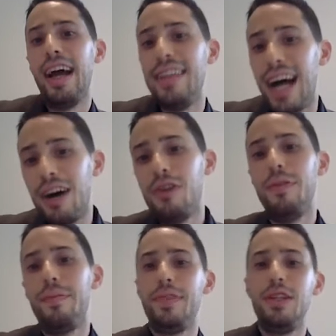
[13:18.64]
And
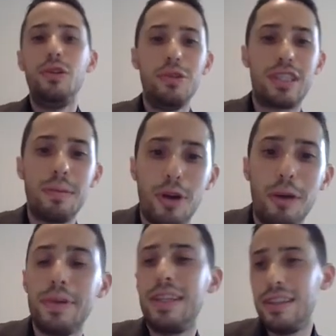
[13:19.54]
now you use the
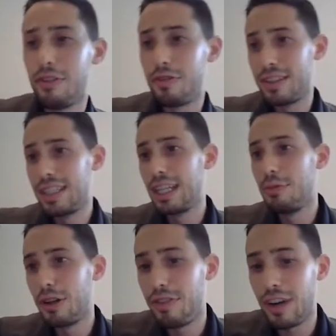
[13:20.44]
property of the
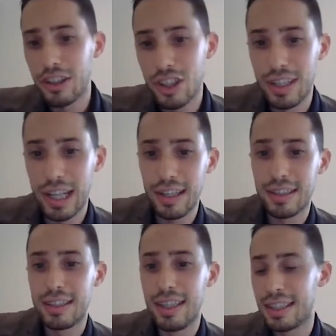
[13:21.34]
sigmoid function that
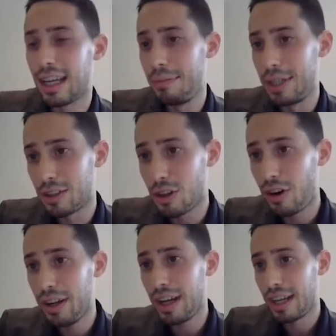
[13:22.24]
is discriminatory.